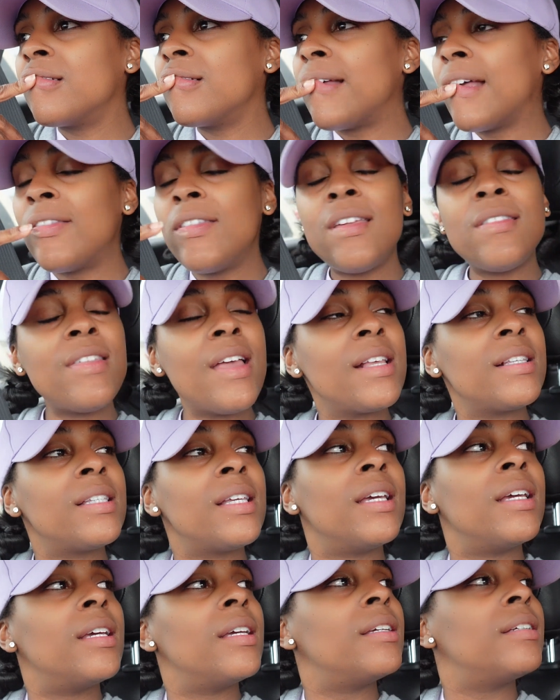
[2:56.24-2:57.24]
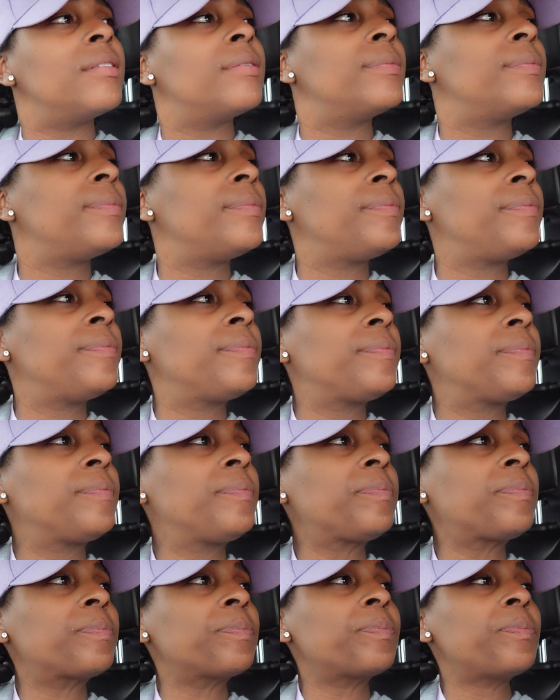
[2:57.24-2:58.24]
i think that's it
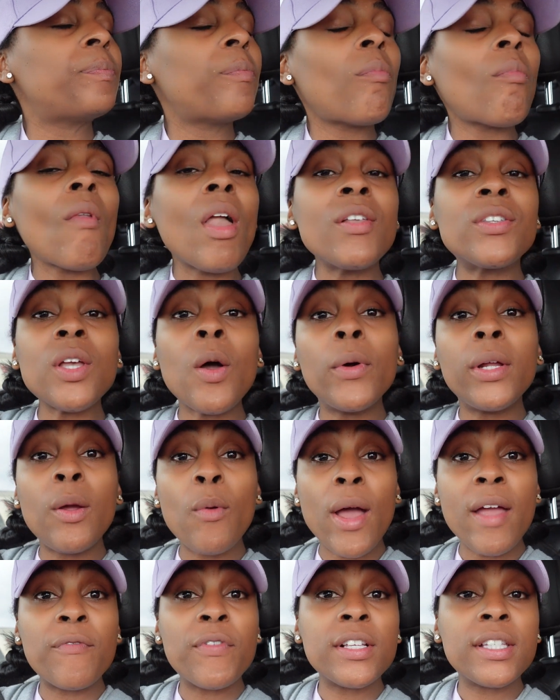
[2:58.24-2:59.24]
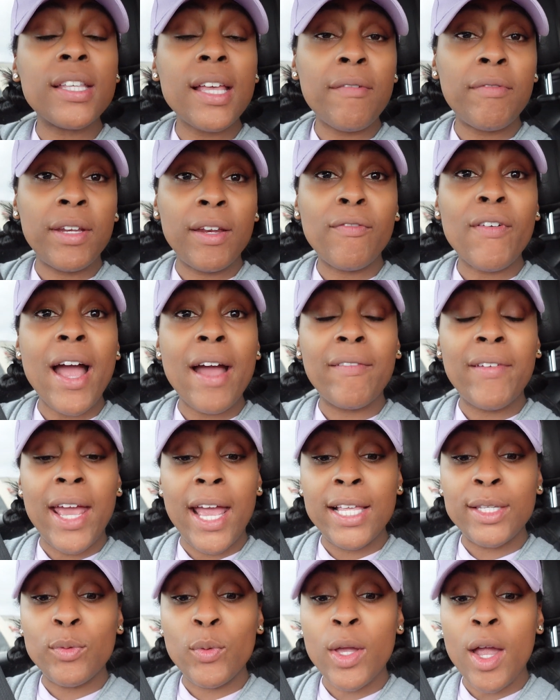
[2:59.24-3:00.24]
so anyway for 75
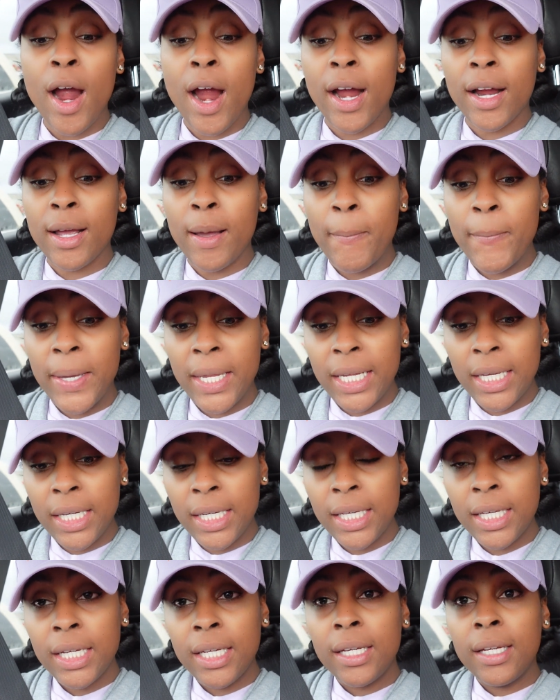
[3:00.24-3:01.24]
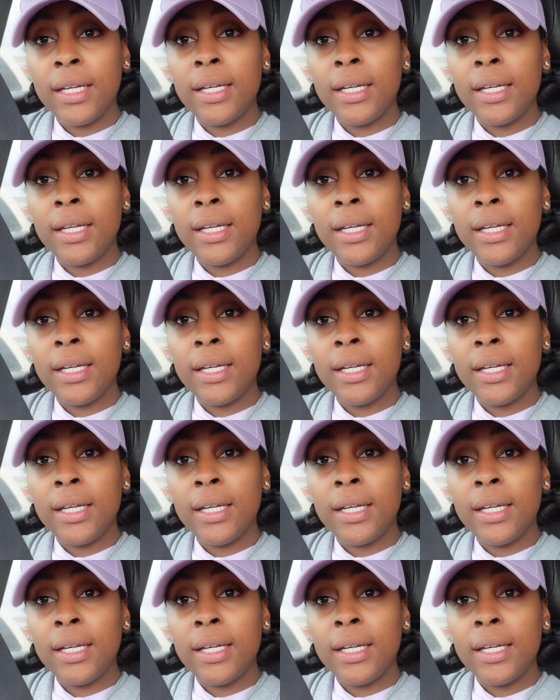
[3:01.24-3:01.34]
days we are hold committed on, hold on,